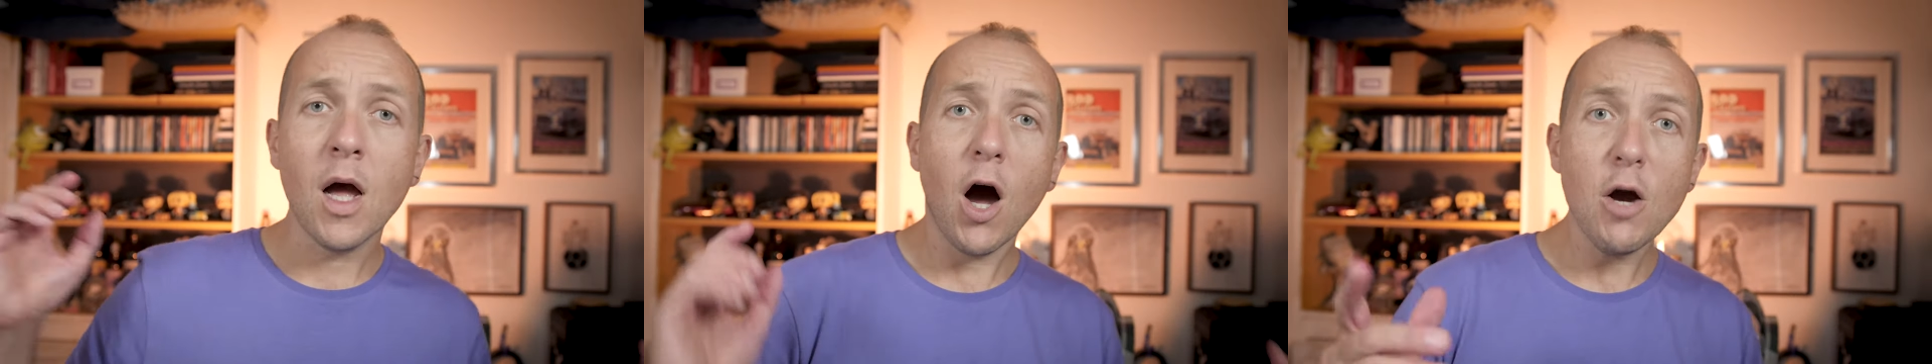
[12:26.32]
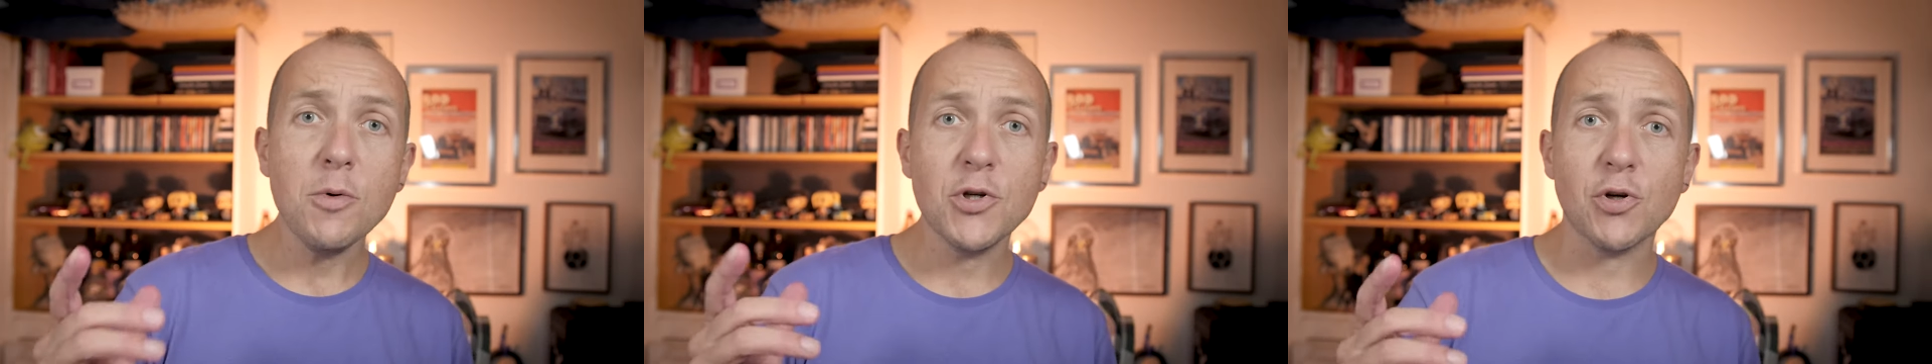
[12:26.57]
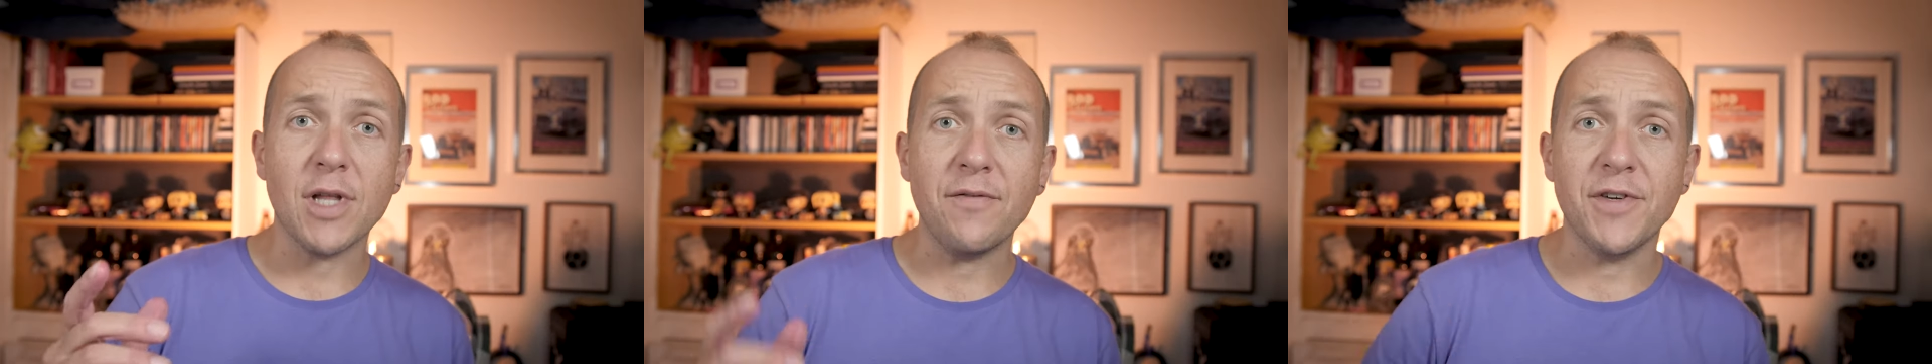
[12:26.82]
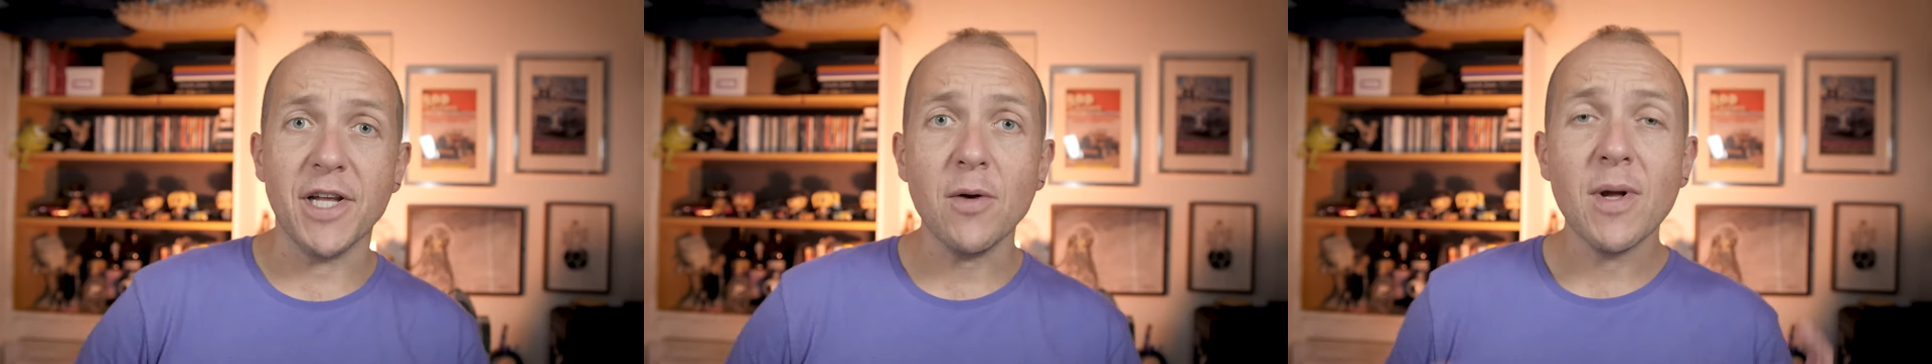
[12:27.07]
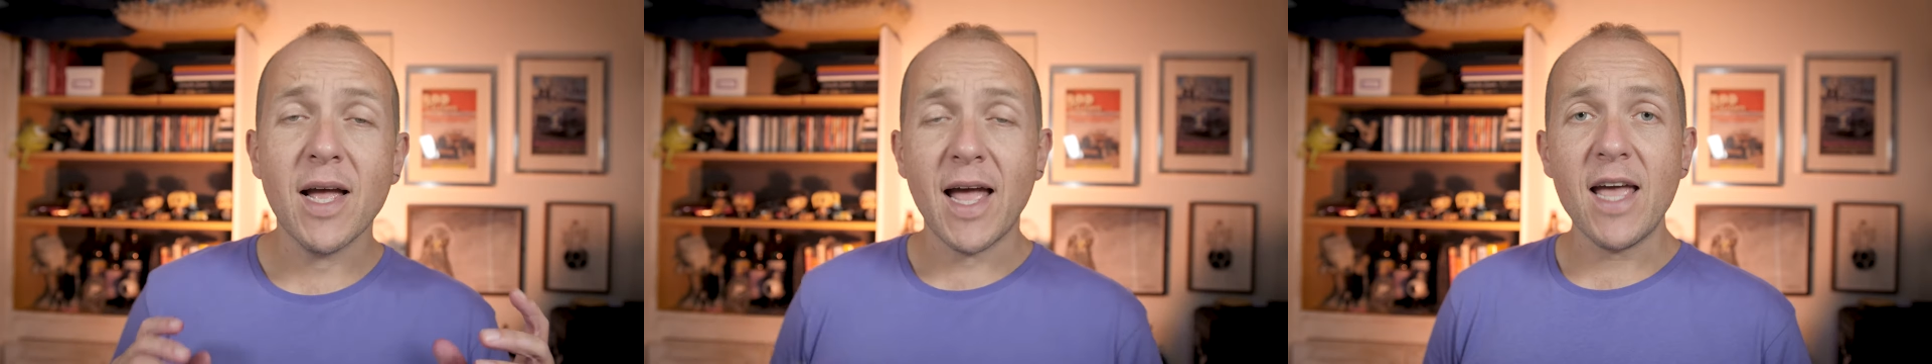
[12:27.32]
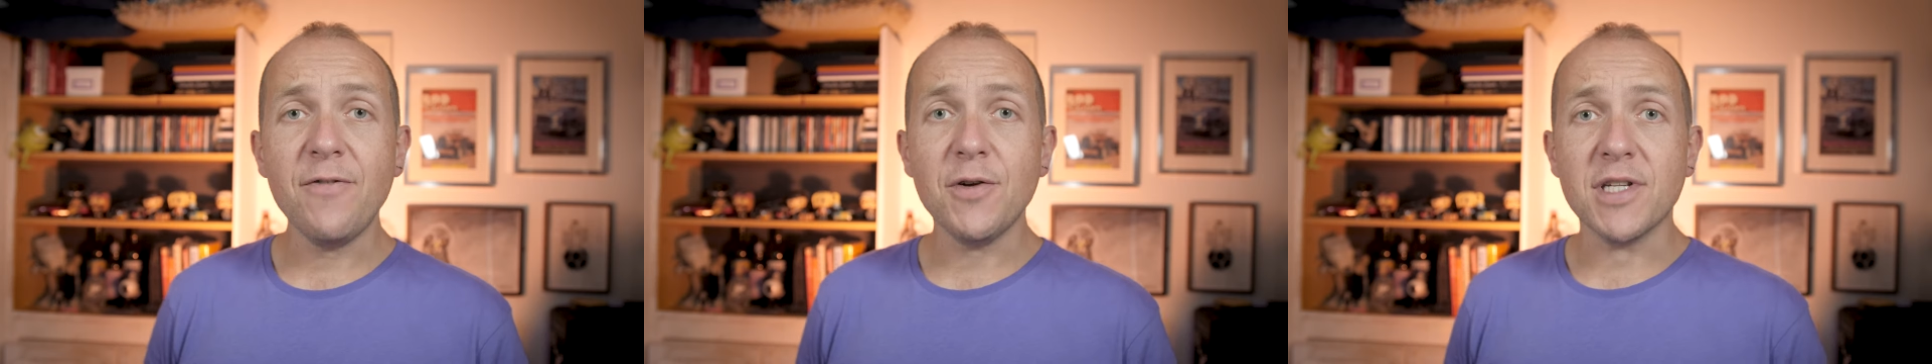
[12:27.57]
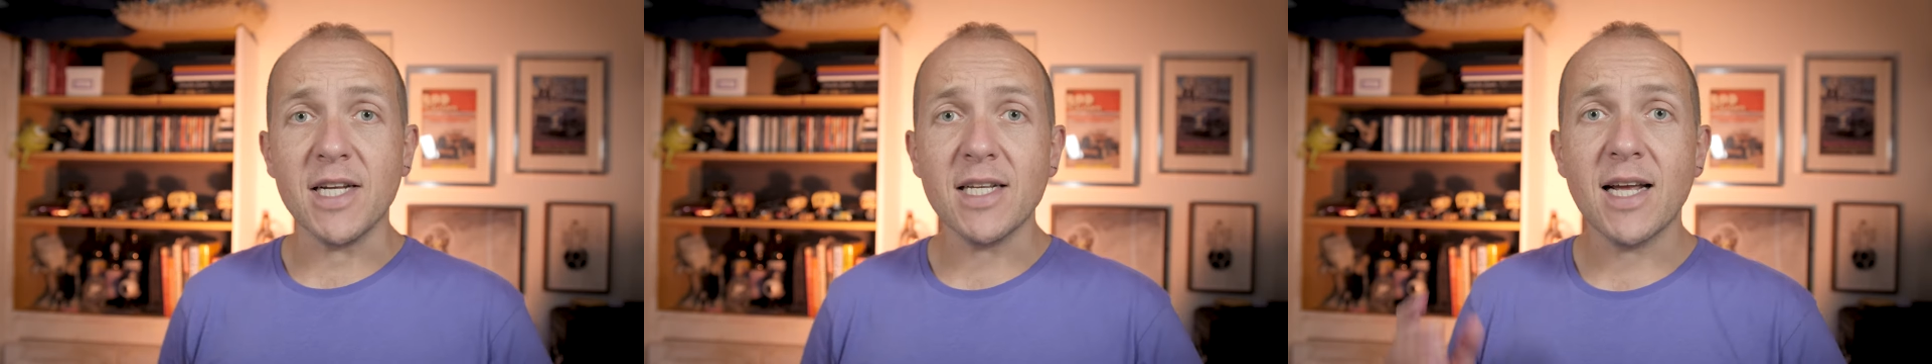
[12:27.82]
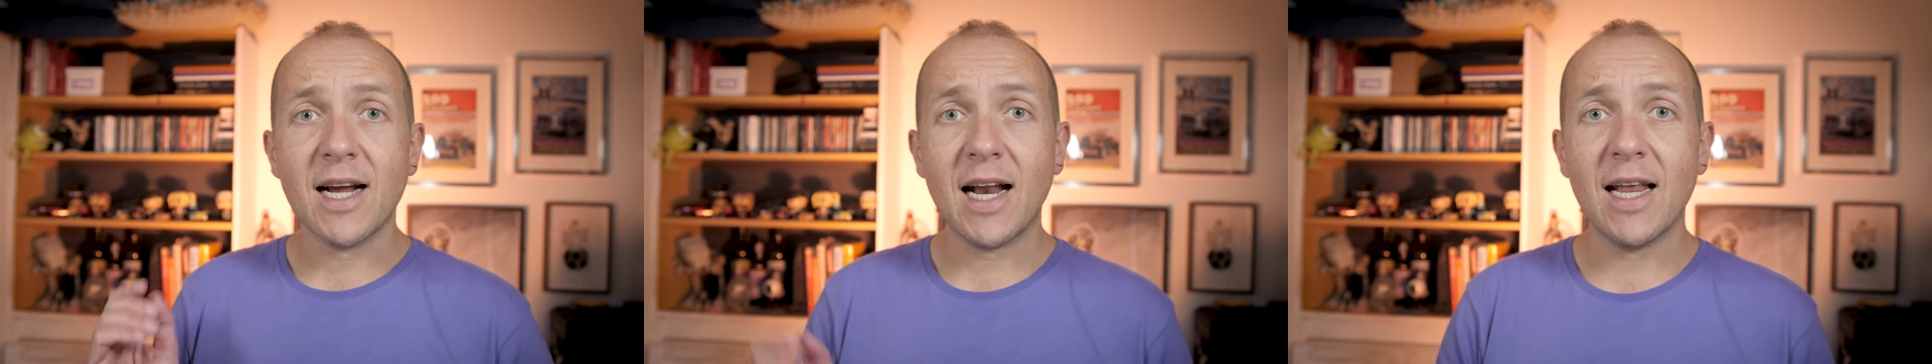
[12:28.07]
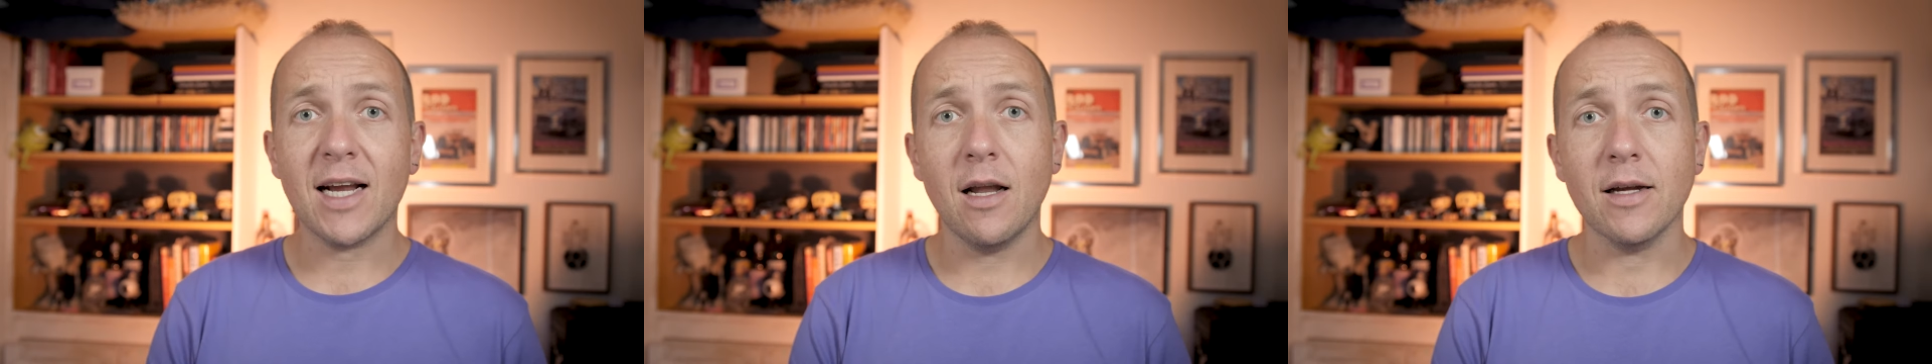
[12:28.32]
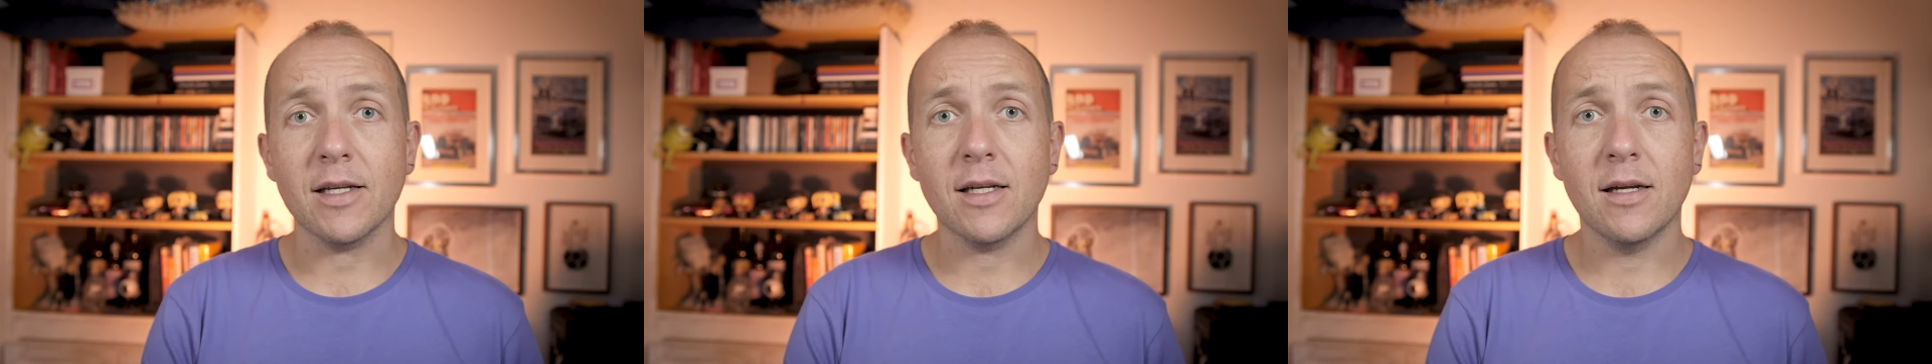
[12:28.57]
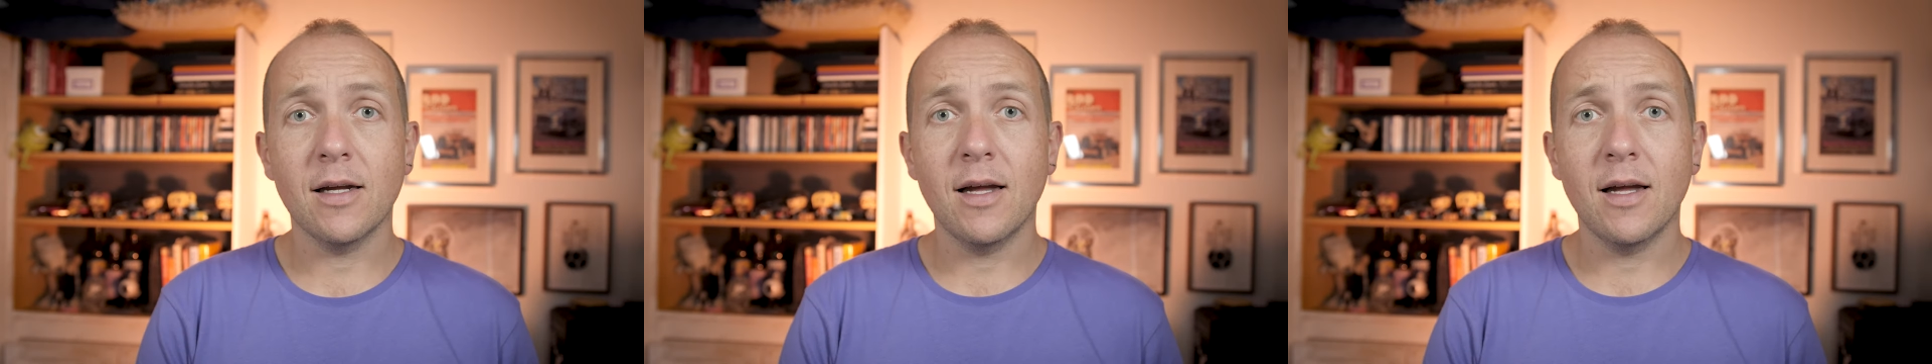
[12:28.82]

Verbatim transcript: Hope you enjoyed that video. If you did, click like.